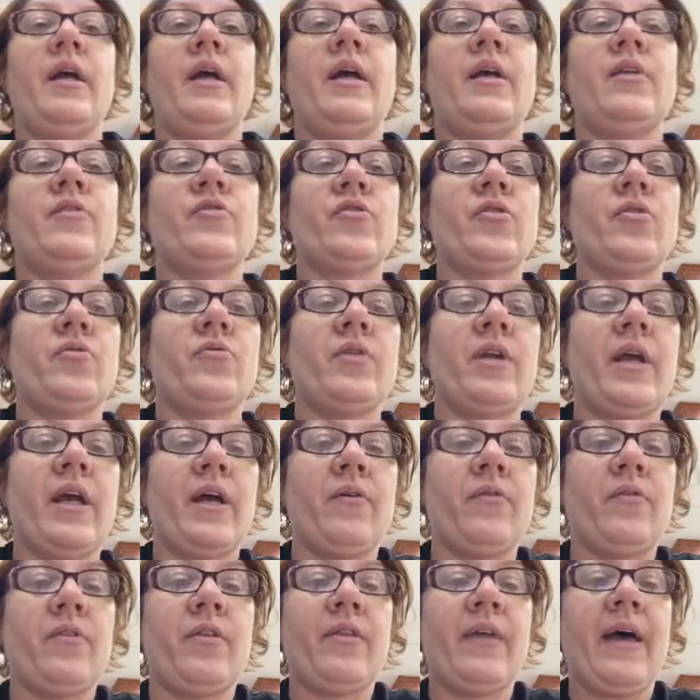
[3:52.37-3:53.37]
And so
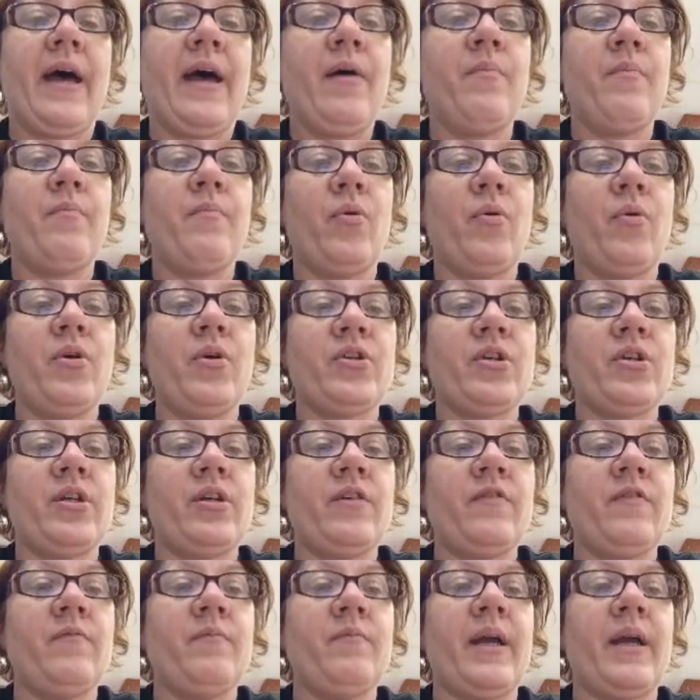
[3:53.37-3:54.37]
now that portion
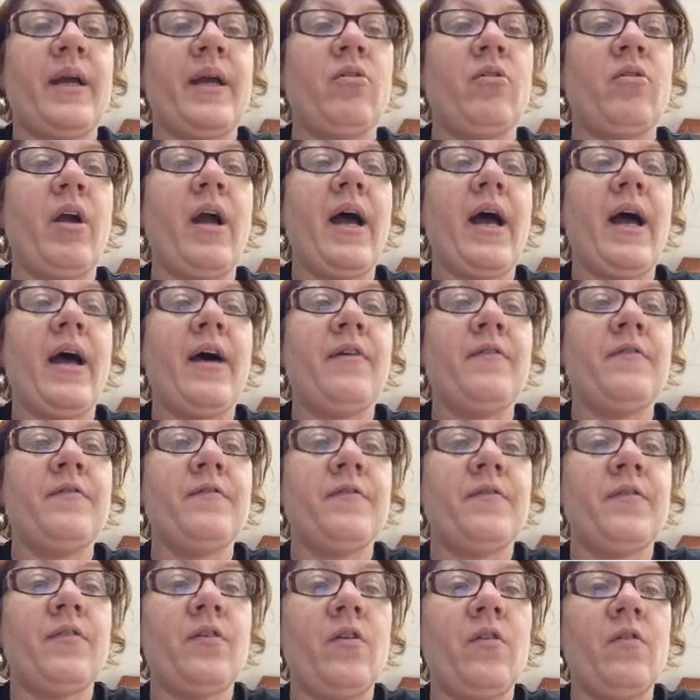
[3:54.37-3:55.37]
of my
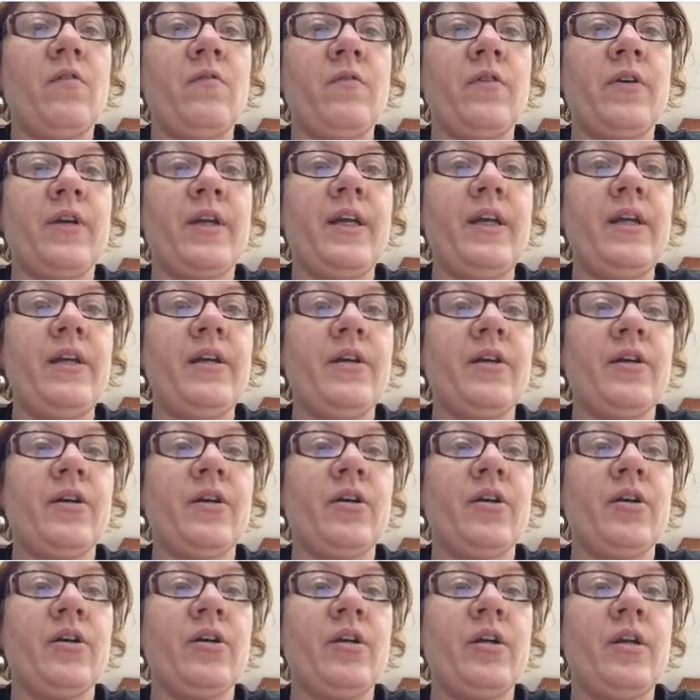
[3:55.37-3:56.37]
graph over
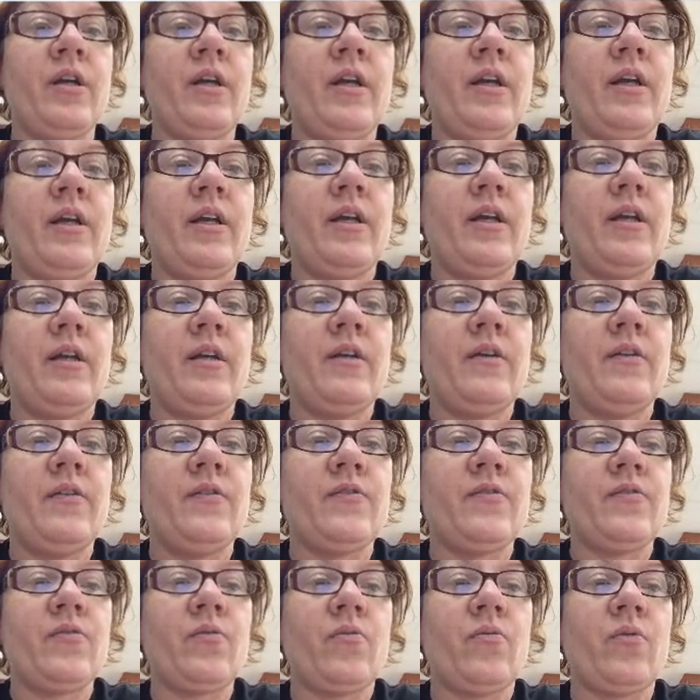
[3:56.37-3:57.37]
here
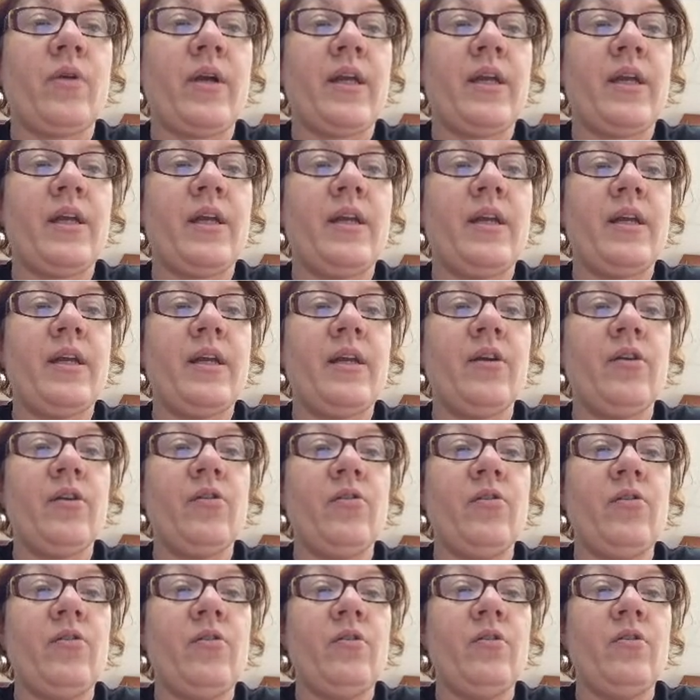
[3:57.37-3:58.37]
is right
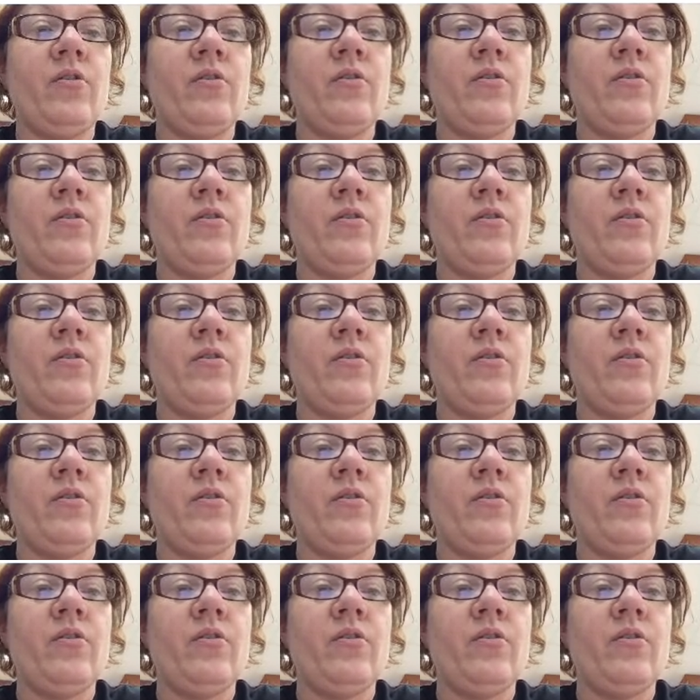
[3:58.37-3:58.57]
here